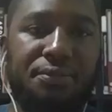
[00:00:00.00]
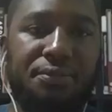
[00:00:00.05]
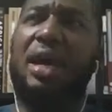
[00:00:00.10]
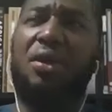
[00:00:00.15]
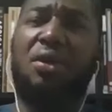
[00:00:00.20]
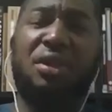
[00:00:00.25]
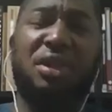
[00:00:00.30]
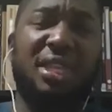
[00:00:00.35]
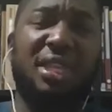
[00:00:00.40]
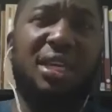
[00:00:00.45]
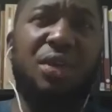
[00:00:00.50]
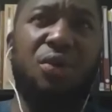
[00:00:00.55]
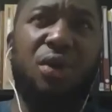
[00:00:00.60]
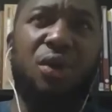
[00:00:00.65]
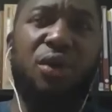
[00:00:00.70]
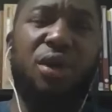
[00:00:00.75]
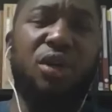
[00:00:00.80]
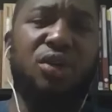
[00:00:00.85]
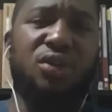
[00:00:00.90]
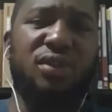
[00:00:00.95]
I don't think we're
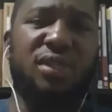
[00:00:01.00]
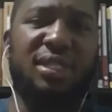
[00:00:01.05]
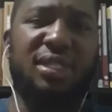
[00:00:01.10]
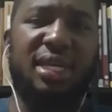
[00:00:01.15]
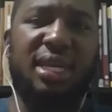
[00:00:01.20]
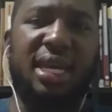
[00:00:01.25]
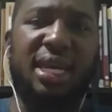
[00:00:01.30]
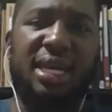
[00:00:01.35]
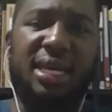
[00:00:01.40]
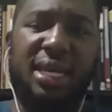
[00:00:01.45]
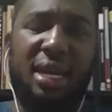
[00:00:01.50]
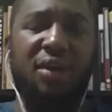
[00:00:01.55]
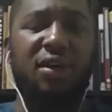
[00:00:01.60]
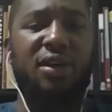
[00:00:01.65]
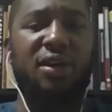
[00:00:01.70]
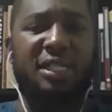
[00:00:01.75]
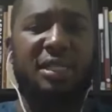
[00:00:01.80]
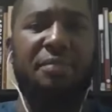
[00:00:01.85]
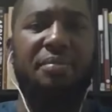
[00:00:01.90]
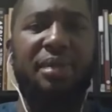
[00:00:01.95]
going to see any
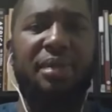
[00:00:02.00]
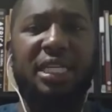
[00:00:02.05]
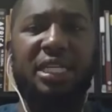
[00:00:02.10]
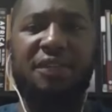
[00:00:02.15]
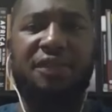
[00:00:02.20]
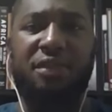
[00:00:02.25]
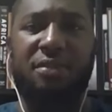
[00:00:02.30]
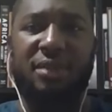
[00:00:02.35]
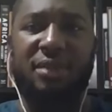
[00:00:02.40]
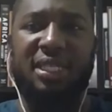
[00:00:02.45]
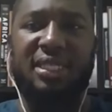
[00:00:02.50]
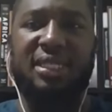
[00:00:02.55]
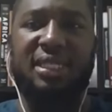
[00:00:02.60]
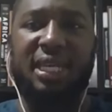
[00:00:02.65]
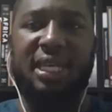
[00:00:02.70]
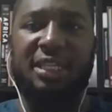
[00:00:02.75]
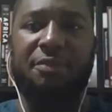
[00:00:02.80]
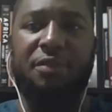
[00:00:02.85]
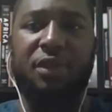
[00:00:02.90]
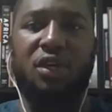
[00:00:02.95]
accountability from the
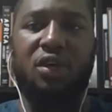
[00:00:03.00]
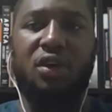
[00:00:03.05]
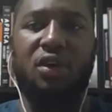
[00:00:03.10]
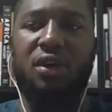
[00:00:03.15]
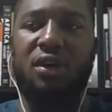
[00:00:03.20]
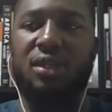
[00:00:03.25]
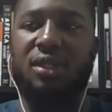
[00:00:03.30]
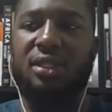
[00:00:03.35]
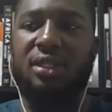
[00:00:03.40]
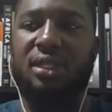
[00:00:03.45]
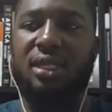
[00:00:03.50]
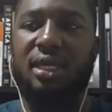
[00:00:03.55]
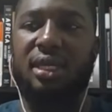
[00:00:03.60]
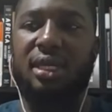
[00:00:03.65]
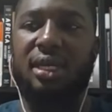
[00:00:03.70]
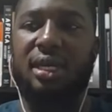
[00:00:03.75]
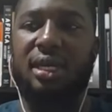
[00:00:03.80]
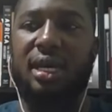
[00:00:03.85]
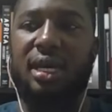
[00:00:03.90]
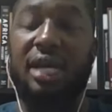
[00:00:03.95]
state, because
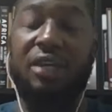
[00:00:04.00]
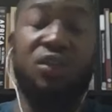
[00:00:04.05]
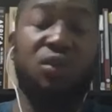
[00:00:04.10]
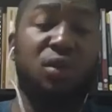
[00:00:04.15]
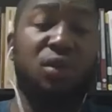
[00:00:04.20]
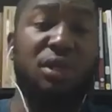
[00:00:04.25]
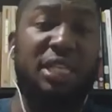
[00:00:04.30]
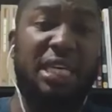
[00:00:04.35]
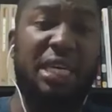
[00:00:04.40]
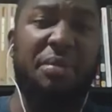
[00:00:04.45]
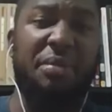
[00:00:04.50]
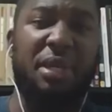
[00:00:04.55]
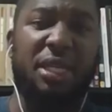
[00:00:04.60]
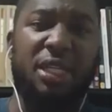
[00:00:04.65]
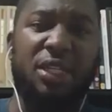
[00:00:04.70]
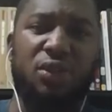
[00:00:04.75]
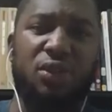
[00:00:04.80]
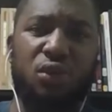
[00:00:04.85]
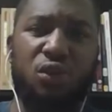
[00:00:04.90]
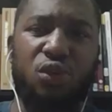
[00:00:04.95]
I saw the
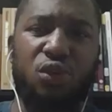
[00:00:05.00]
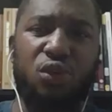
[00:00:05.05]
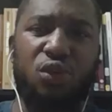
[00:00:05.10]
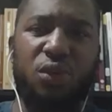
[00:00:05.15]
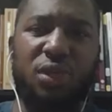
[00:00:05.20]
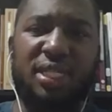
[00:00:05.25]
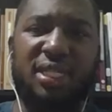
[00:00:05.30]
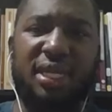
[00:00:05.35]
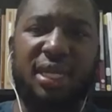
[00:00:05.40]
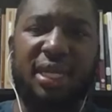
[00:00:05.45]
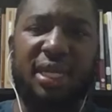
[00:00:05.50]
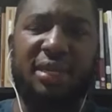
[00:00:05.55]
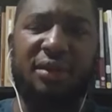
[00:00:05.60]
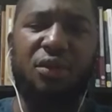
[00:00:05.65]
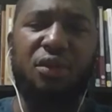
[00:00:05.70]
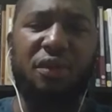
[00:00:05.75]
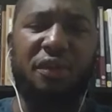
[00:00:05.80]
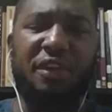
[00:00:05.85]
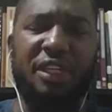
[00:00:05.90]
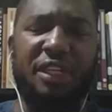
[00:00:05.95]
images on Twitter and
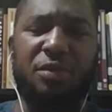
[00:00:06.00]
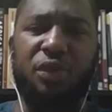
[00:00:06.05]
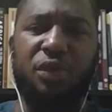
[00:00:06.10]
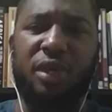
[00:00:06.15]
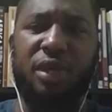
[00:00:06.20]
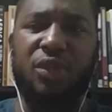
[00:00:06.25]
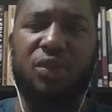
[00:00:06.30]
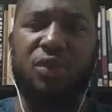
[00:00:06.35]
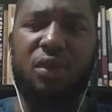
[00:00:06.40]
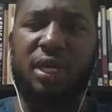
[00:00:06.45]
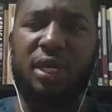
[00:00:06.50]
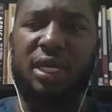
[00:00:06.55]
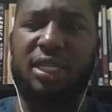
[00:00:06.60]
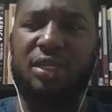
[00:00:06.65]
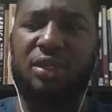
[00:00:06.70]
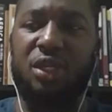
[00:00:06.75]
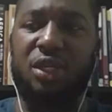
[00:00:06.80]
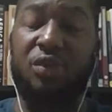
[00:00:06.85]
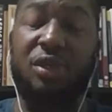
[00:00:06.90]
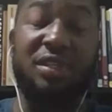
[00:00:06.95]
on Facebook as well.
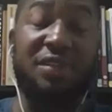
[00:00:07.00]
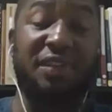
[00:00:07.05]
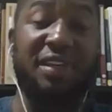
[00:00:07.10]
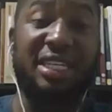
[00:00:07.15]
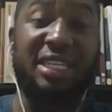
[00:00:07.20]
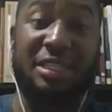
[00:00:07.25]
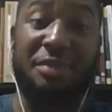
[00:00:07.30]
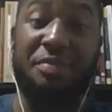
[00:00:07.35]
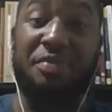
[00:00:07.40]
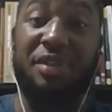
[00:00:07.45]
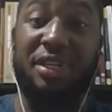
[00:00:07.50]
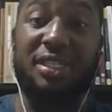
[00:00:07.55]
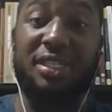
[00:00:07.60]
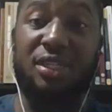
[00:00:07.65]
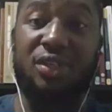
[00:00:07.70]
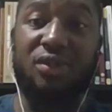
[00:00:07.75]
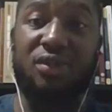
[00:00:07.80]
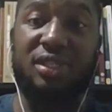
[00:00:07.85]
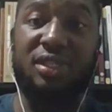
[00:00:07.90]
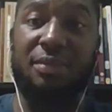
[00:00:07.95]
It was very depressing
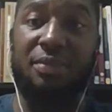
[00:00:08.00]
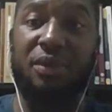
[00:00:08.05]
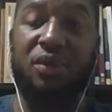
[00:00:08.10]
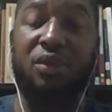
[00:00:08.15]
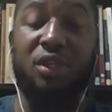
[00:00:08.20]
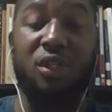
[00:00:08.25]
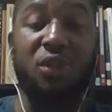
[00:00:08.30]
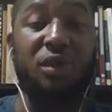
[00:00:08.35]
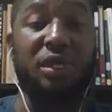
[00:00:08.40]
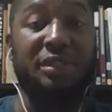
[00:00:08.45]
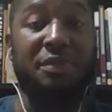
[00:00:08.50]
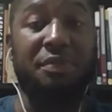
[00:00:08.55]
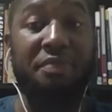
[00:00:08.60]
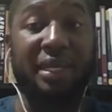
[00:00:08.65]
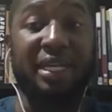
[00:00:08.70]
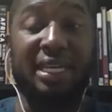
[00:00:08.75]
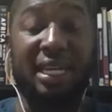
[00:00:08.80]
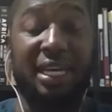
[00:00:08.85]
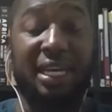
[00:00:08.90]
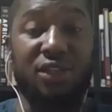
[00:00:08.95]
to see, because it was
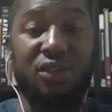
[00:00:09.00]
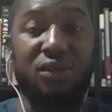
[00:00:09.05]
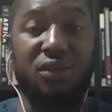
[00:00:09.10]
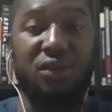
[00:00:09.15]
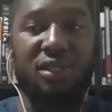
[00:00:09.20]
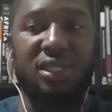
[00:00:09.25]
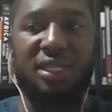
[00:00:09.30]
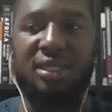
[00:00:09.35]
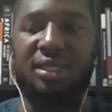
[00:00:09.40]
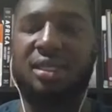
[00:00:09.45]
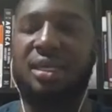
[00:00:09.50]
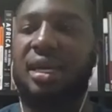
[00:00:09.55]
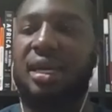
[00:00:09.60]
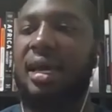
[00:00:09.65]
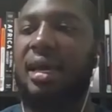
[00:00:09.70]
badly assaulted.